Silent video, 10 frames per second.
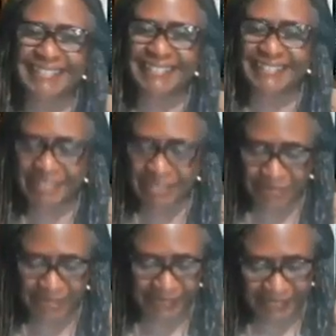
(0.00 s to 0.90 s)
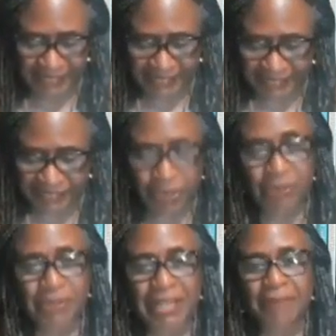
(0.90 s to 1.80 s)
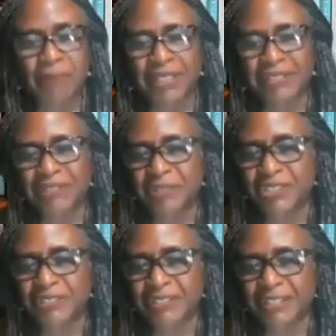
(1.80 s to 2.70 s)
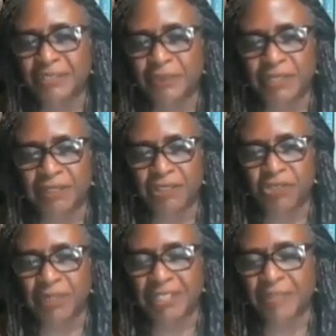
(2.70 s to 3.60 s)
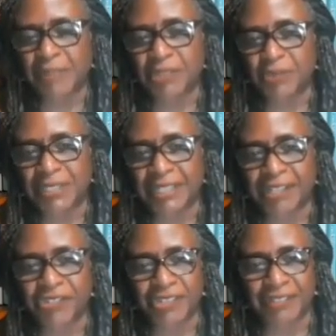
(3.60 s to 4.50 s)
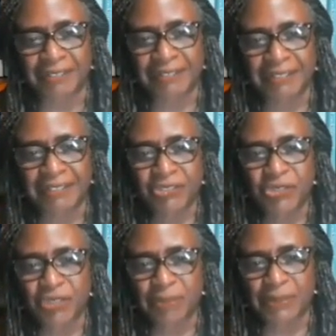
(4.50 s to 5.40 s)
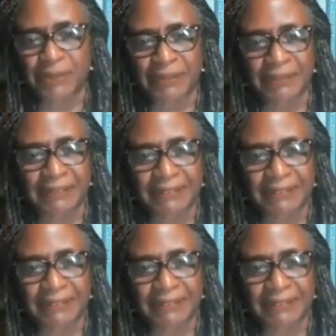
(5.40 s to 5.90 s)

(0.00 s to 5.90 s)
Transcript: I love it. So what is the just as we close, what has been the reaction to the book?